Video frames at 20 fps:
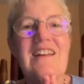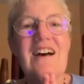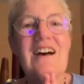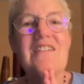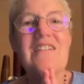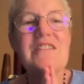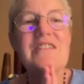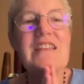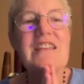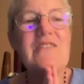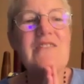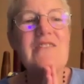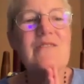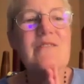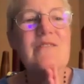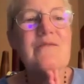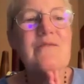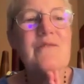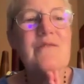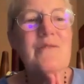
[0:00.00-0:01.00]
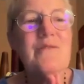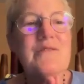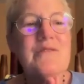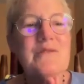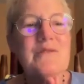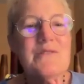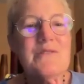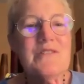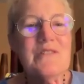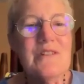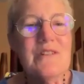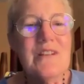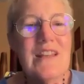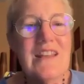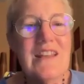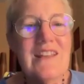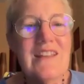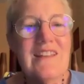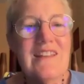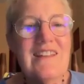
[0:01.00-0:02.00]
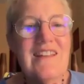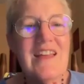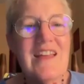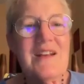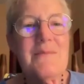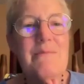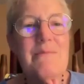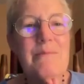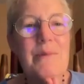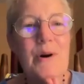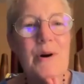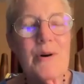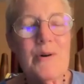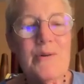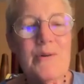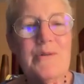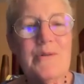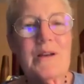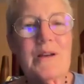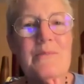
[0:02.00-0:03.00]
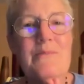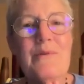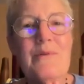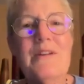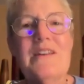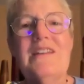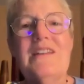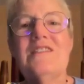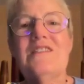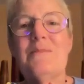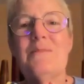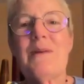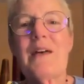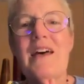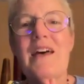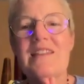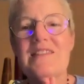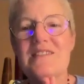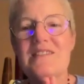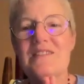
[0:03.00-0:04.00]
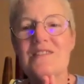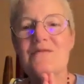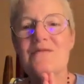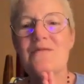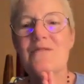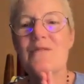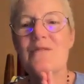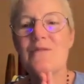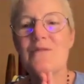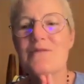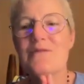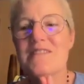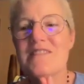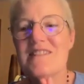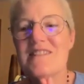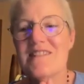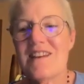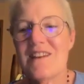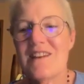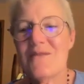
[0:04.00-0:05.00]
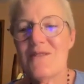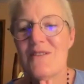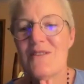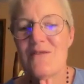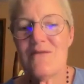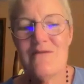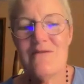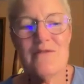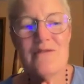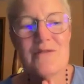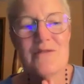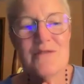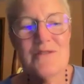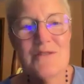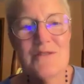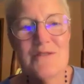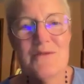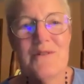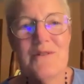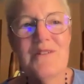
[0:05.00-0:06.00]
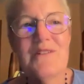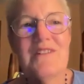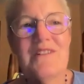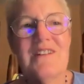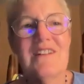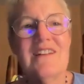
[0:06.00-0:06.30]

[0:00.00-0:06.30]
a leader for those who journey, and a boat, a bridge, a passage for those desiring the further shore.